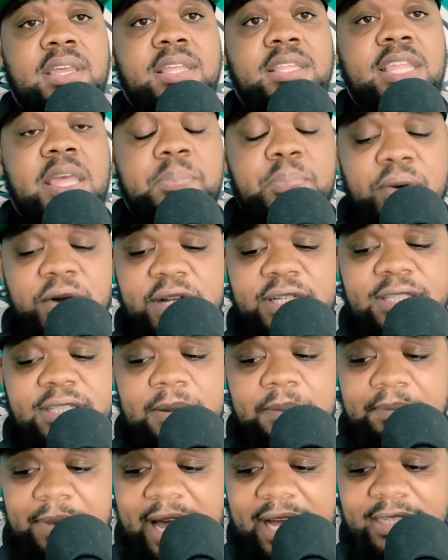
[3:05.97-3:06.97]
that put us
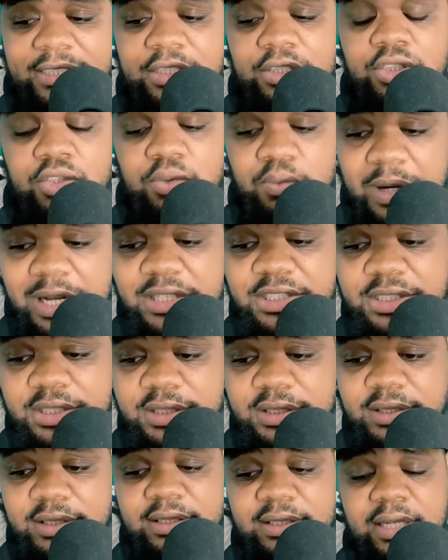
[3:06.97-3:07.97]
in bad
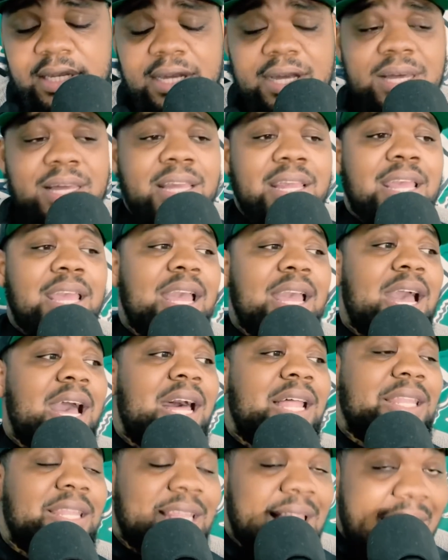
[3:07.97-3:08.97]
situations.
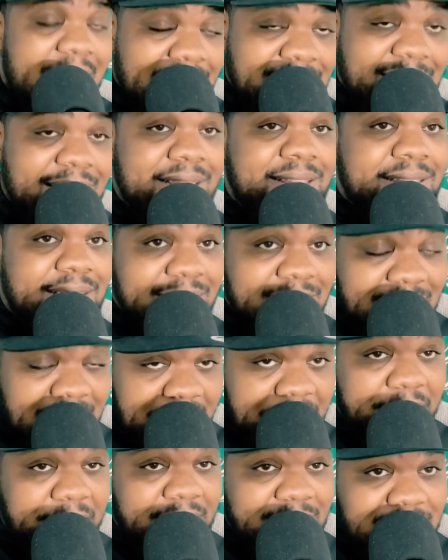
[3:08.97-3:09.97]
A lot that the
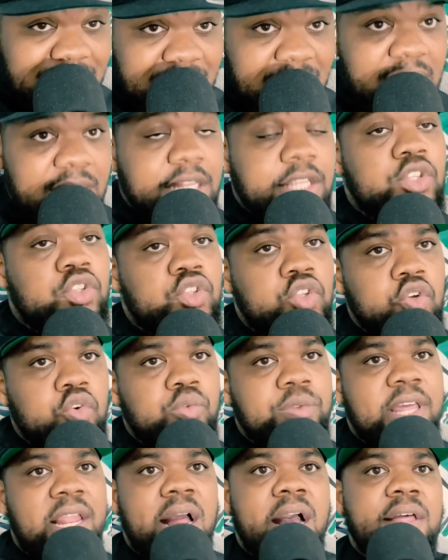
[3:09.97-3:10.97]
defense couldn't
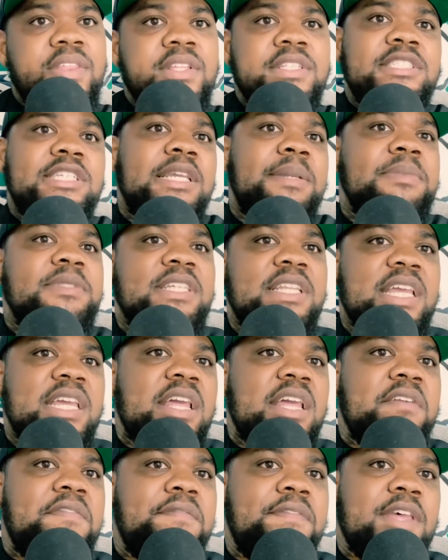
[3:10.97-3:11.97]
do that other teams in the
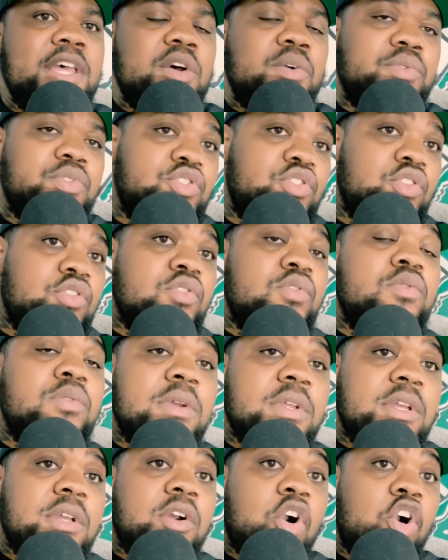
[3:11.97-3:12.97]
NFL
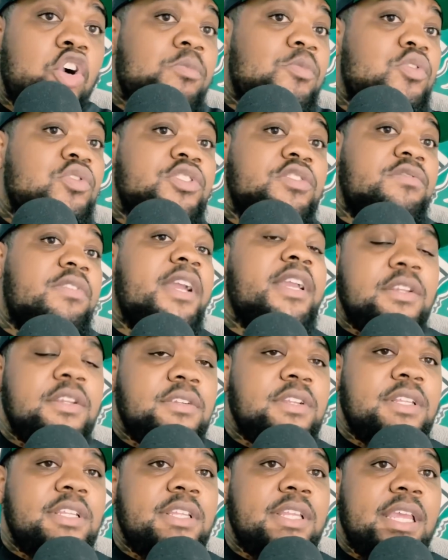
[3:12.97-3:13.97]
do almost
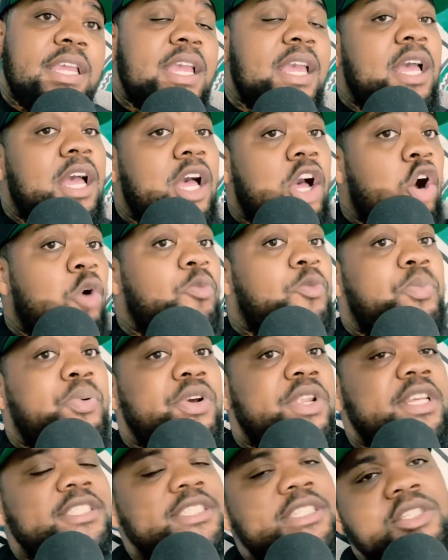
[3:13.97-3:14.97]
regularly helped
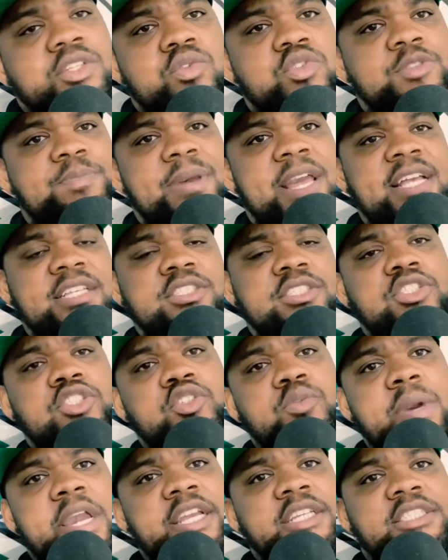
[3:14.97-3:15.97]
put us in those bad
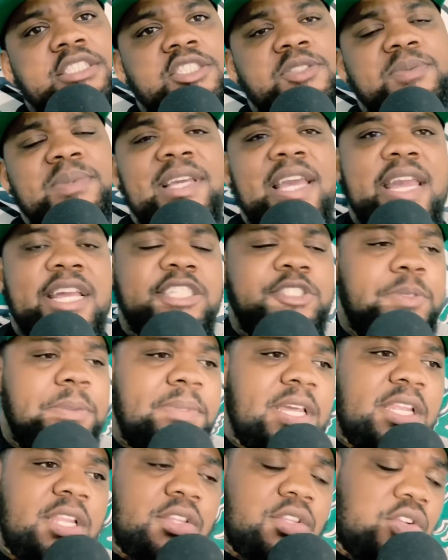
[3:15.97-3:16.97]
situations. We can't
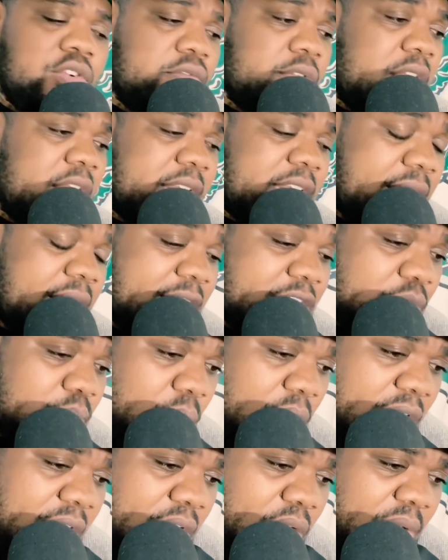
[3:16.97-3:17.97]
sweep that under the rug as
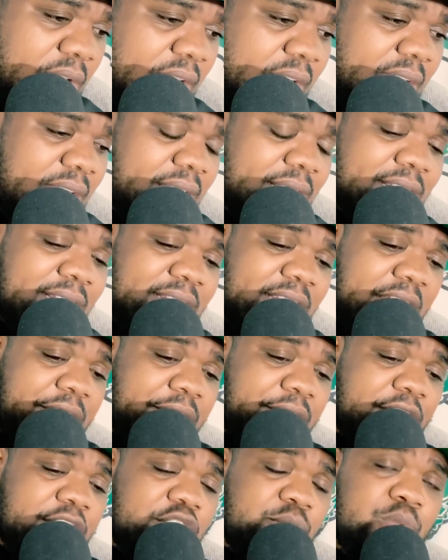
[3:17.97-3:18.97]
well. The
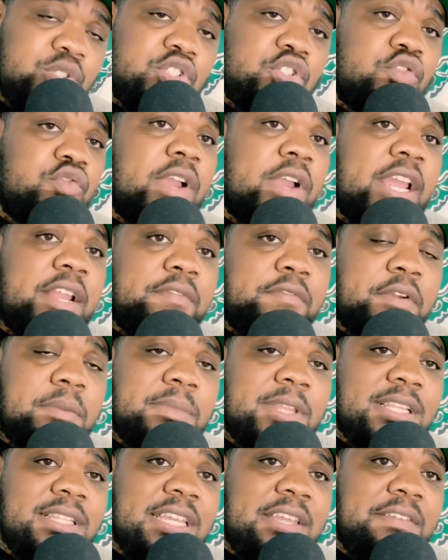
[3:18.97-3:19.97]
defense was great
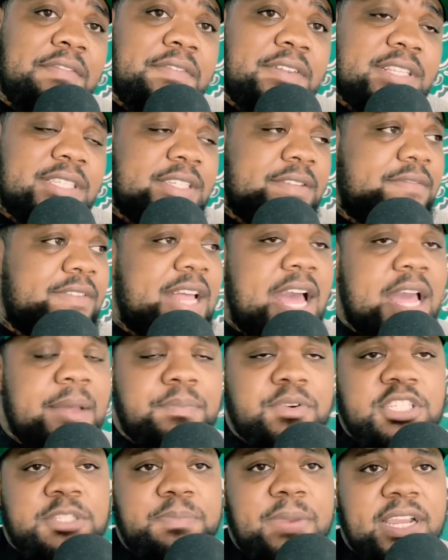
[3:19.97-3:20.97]
from the defensive line
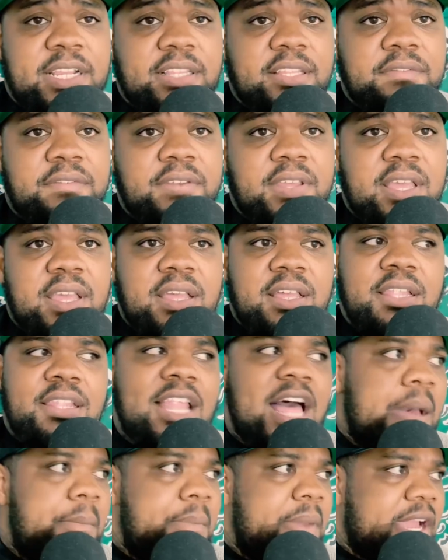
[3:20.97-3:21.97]
perspective.
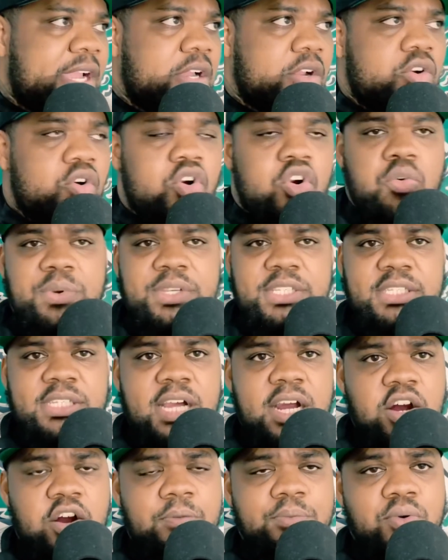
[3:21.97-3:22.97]
Linebacking core was
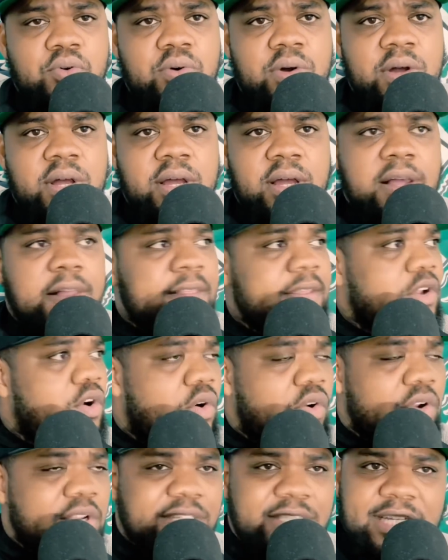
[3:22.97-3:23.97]
terrible.
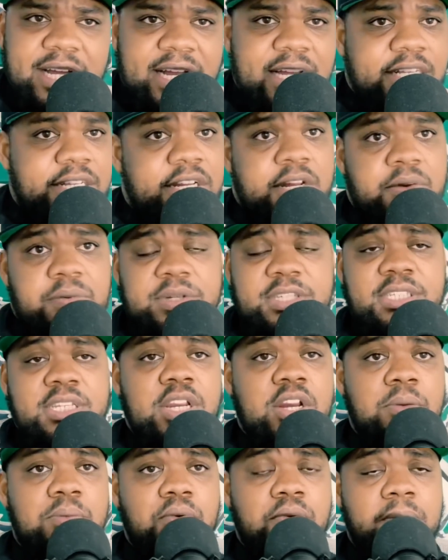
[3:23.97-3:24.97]
Corner secondary was
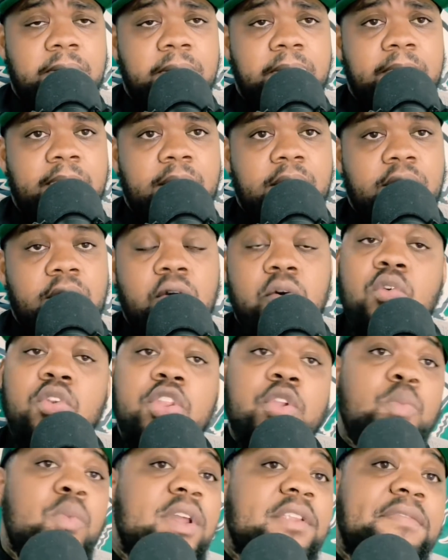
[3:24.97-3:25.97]
terrible.
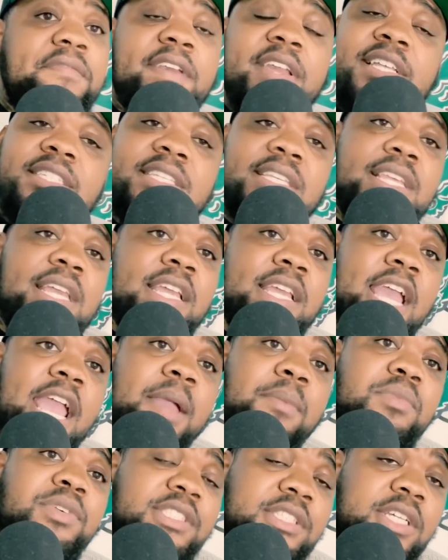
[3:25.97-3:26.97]
Only one phase of your
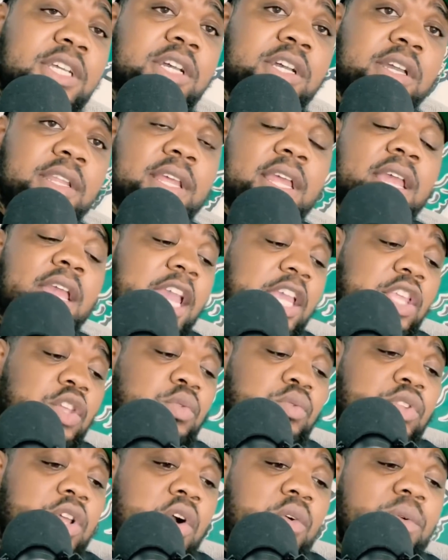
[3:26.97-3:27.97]
game was good. And
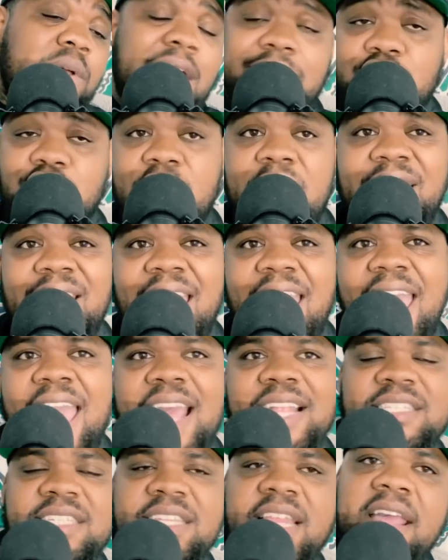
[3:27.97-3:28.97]
you don't try to
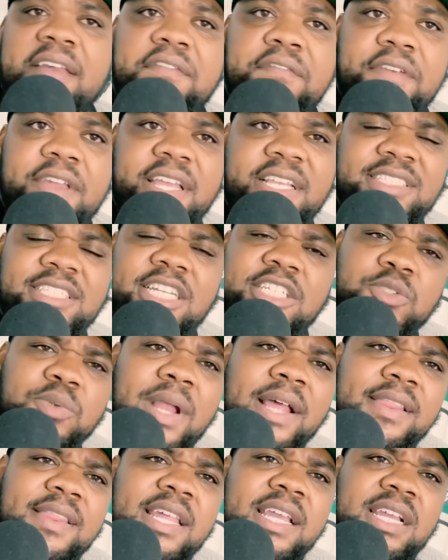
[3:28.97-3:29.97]
add to that phase. That's
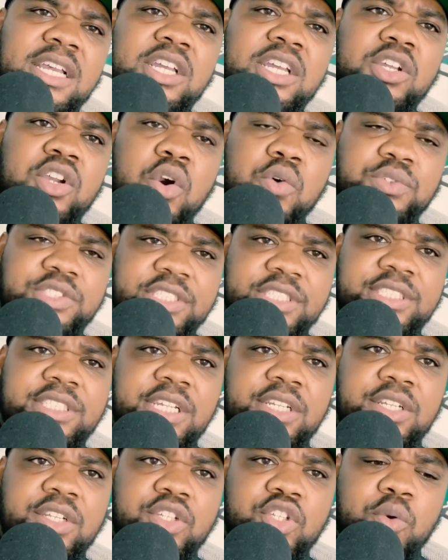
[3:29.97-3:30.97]
what I think good coaches
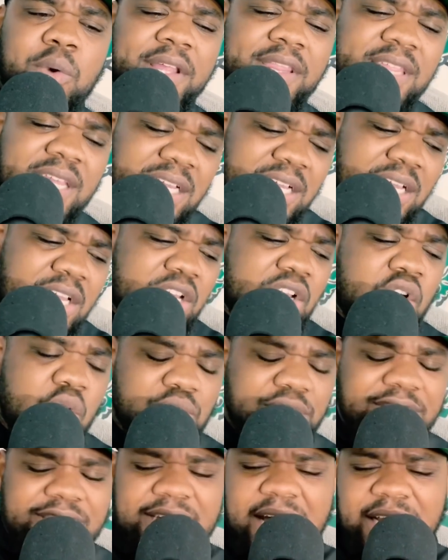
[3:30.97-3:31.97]
need to do. I think good
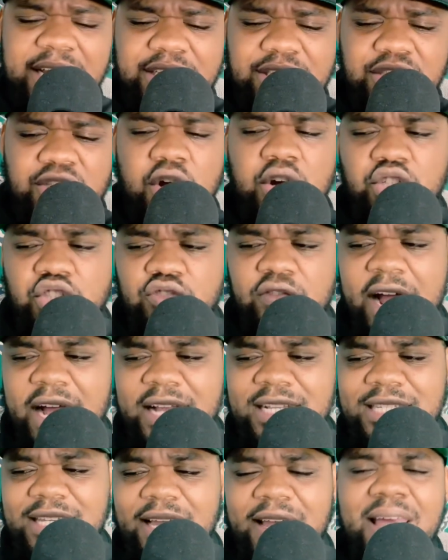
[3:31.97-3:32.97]
coaches got to start
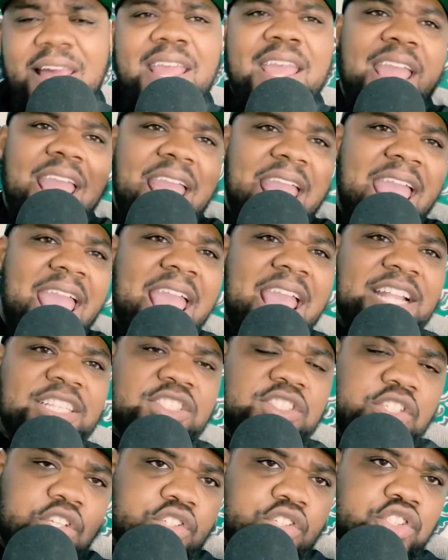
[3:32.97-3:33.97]
trying to
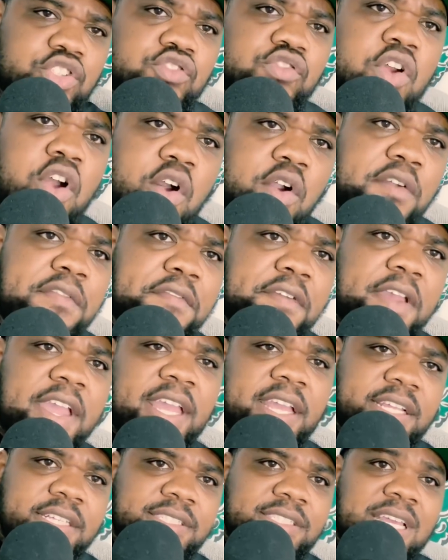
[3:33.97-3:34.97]
add to your strong
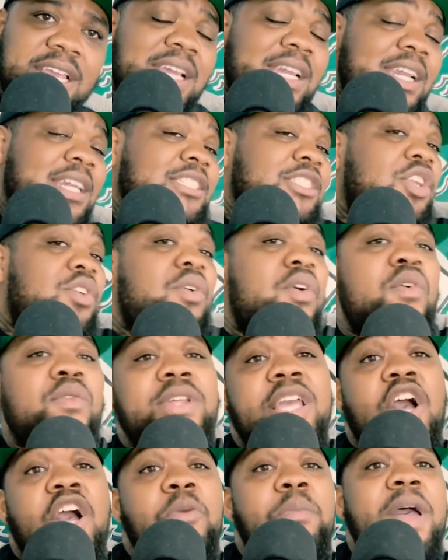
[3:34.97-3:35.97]
phase because it'll
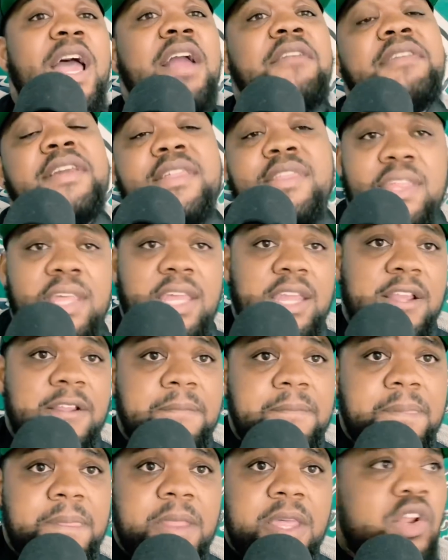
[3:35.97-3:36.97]
only help everything.
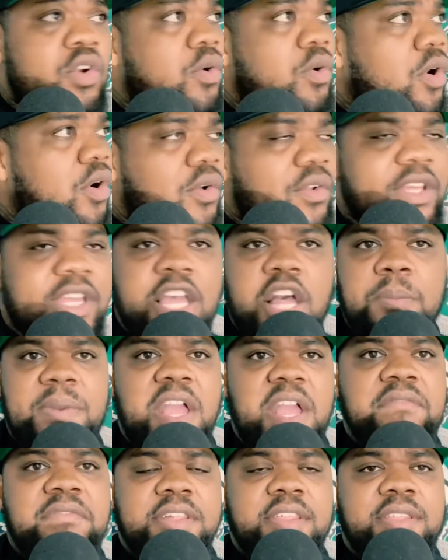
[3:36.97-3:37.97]
It'll only help
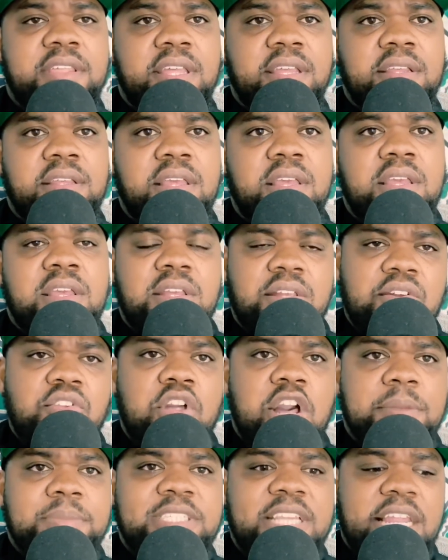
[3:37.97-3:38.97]
everything. You
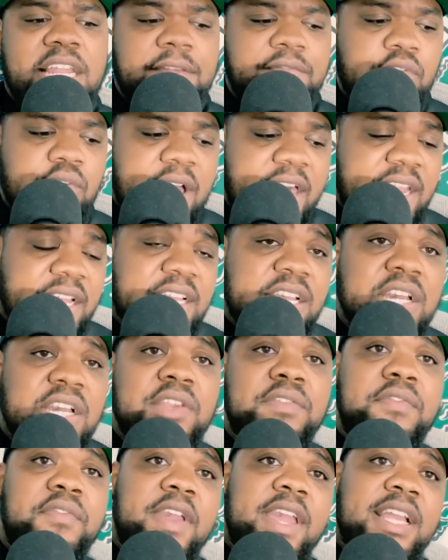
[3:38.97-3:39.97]
know what I'm saying? If you got a
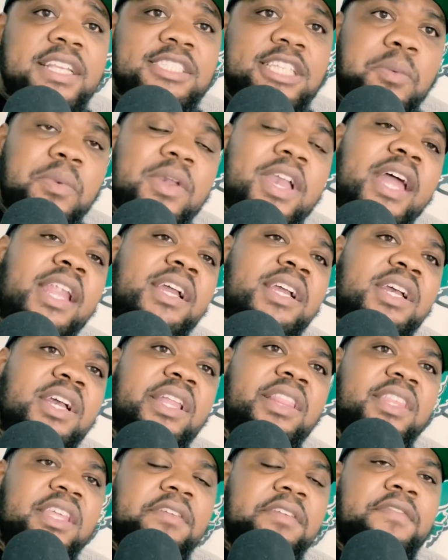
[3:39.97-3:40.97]
good phase, like we got a
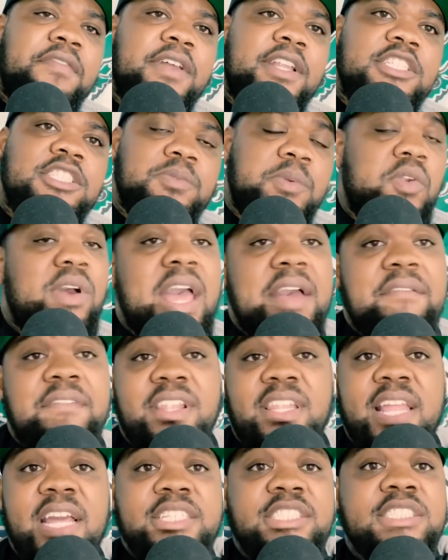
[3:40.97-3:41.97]
good defense. We don't have
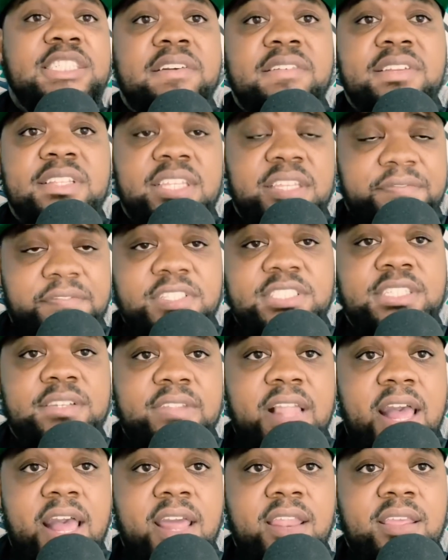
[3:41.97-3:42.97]
a legendary
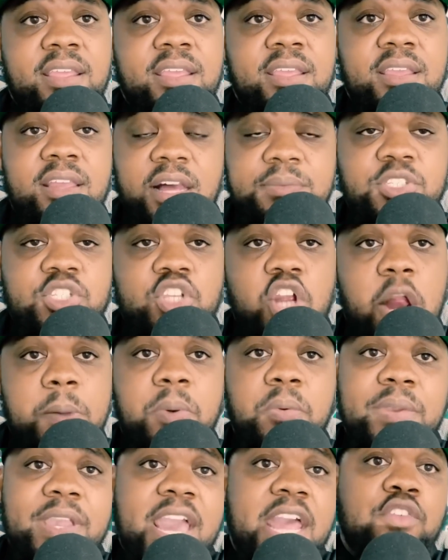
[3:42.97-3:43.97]
defensive line. I'm sorry,
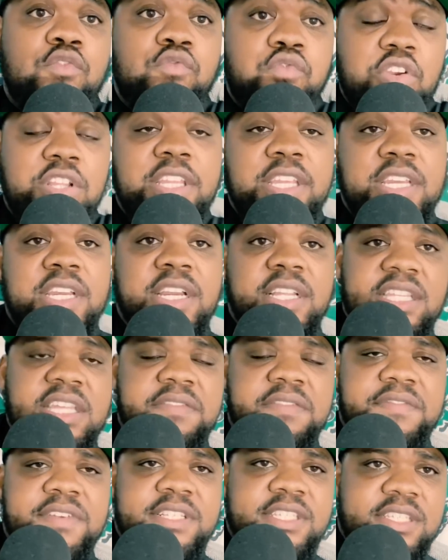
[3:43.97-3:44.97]
but we got a really good
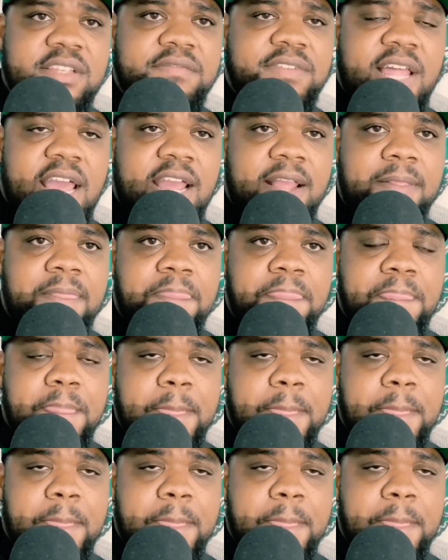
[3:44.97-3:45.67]
defensive line.